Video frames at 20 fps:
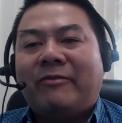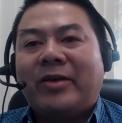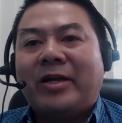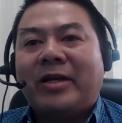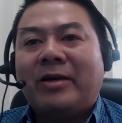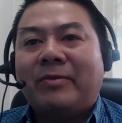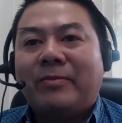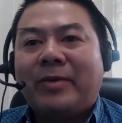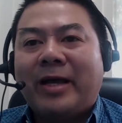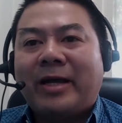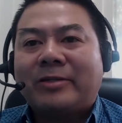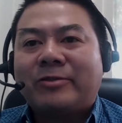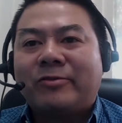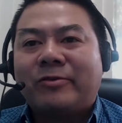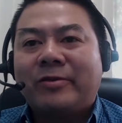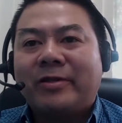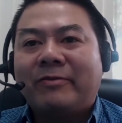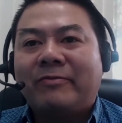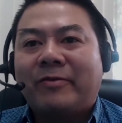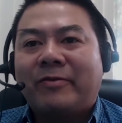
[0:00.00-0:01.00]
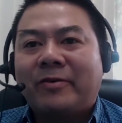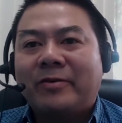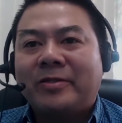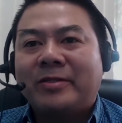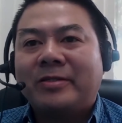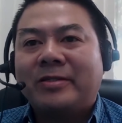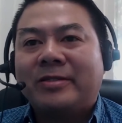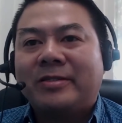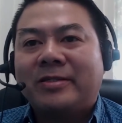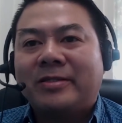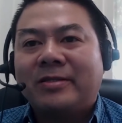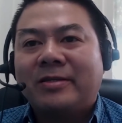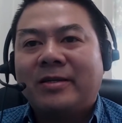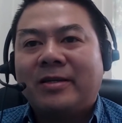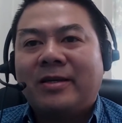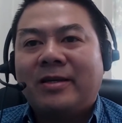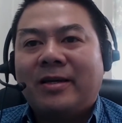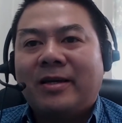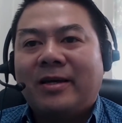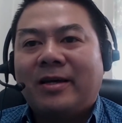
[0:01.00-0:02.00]
have it come naturally versus
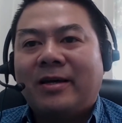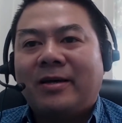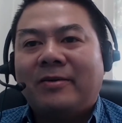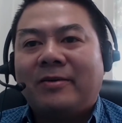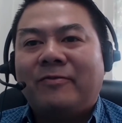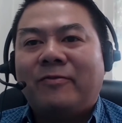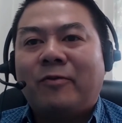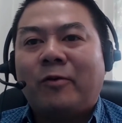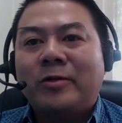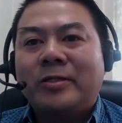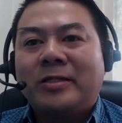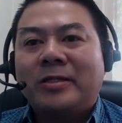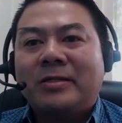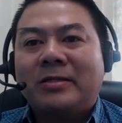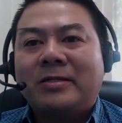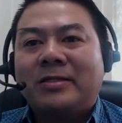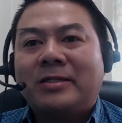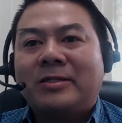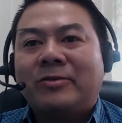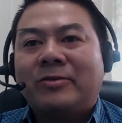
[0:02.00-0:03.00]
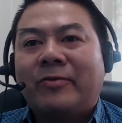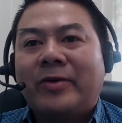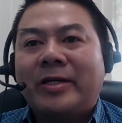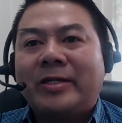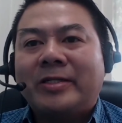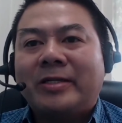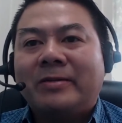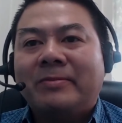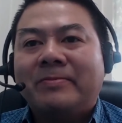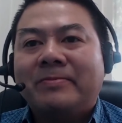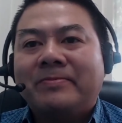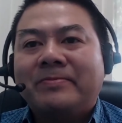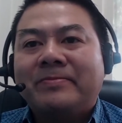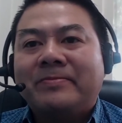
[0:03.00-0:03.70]
uh, forcing the situation.